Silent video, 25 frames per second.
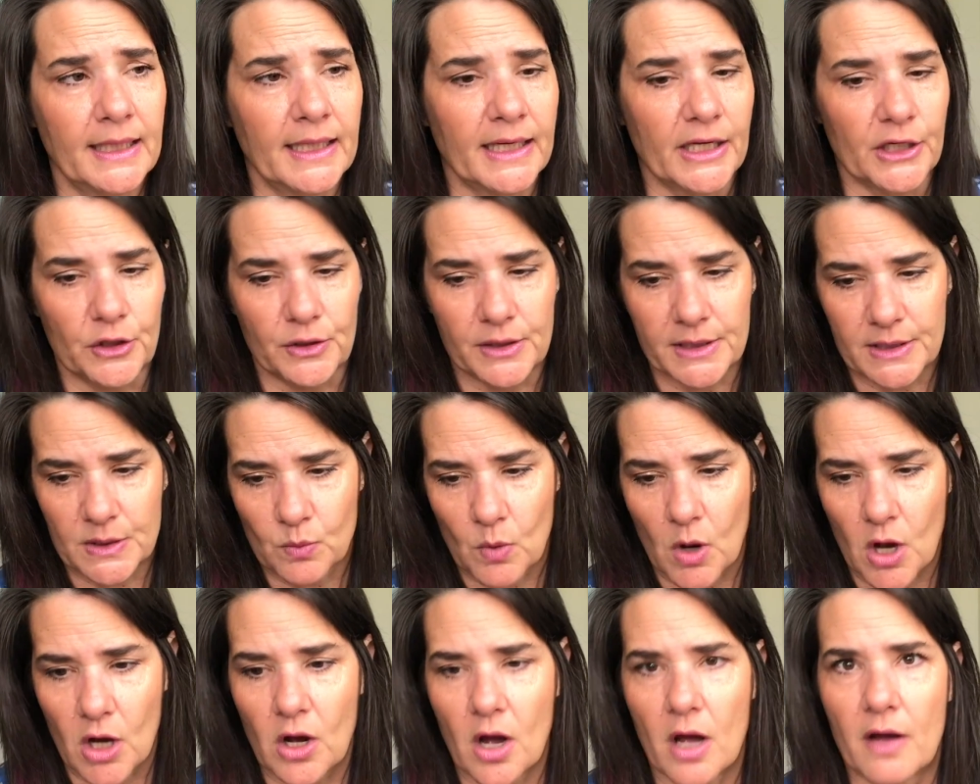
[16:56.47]
and you just
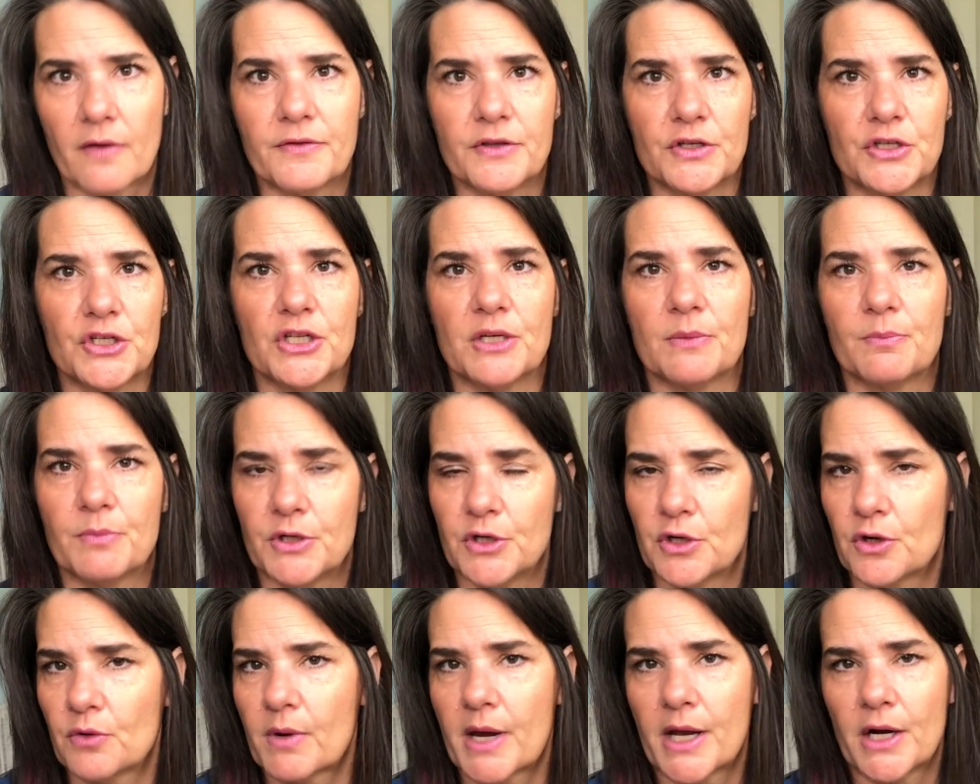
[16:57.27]
walk off the ship and
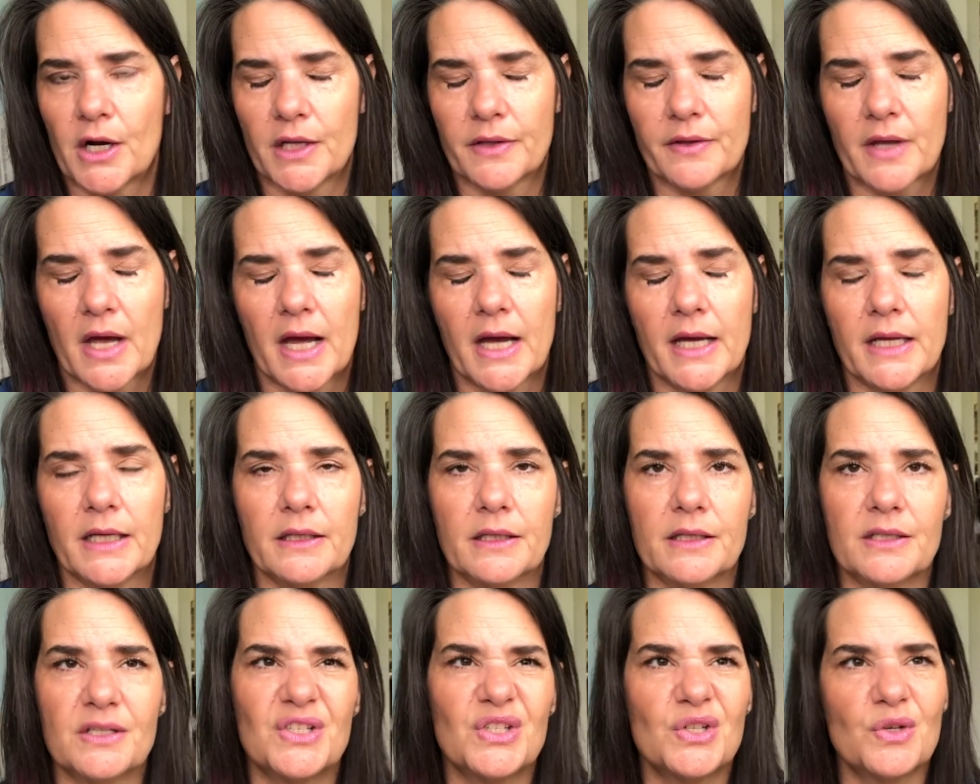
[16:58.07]
you're right on the
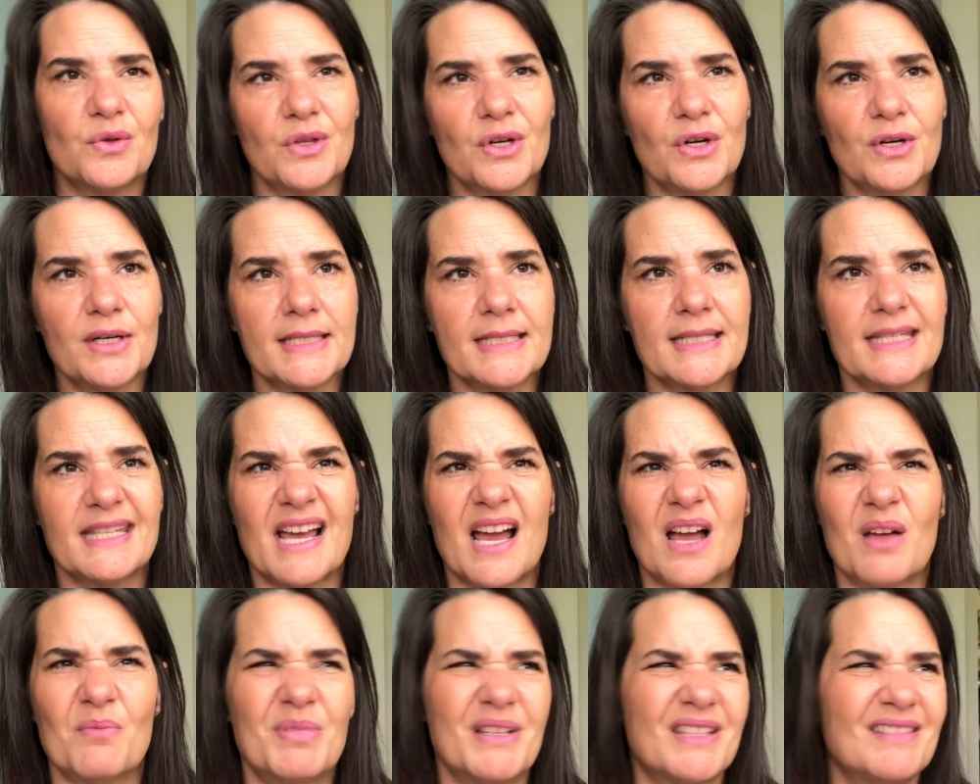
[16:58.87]
island. So there is
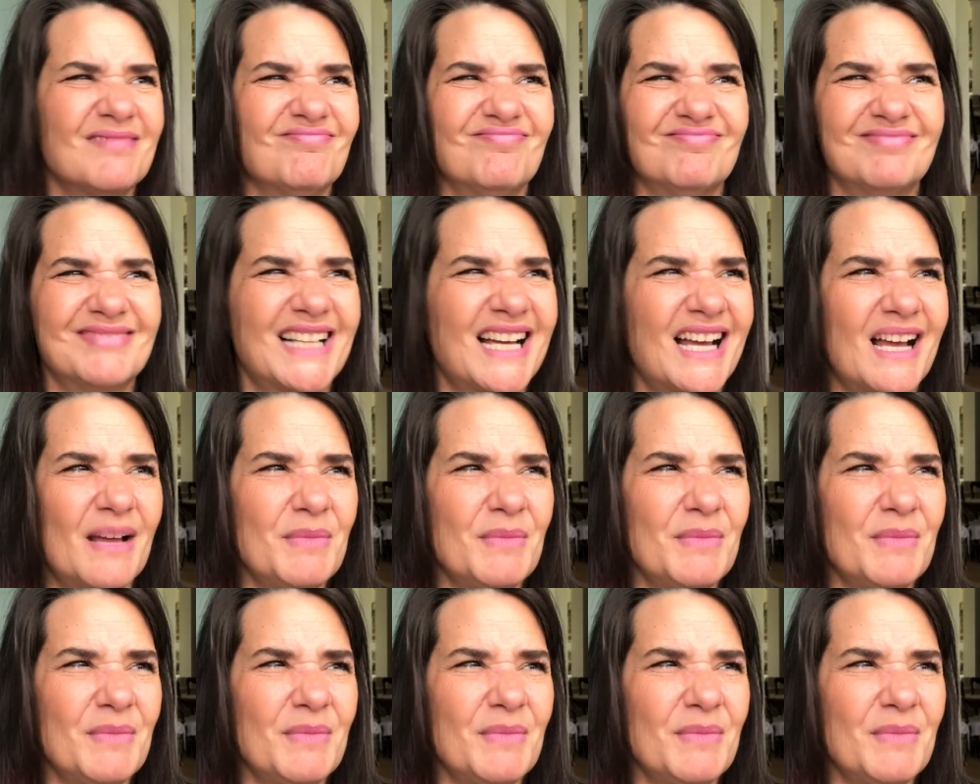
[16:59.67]
that, but I